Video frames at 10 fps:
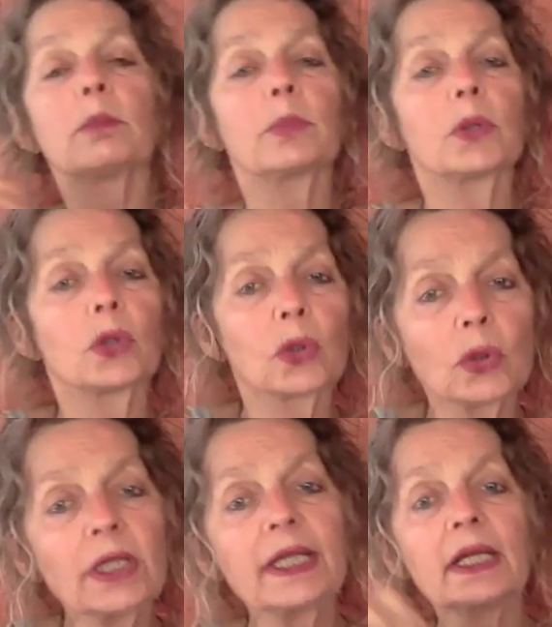
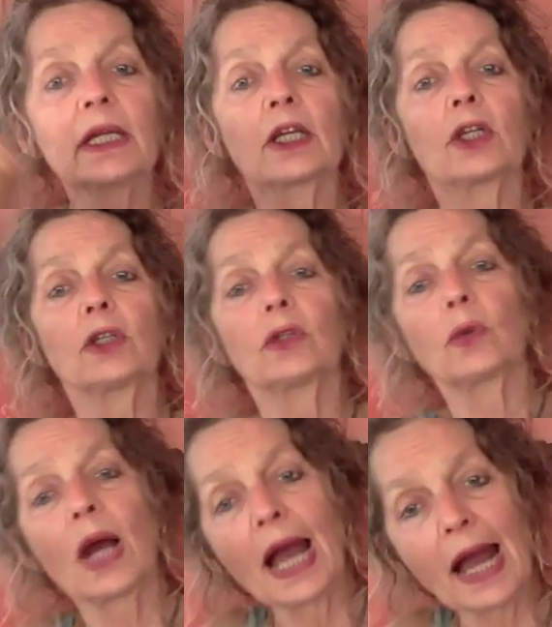pulling
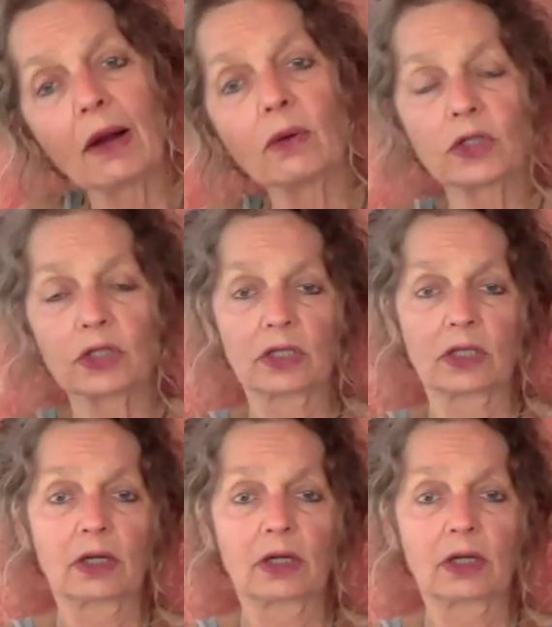you out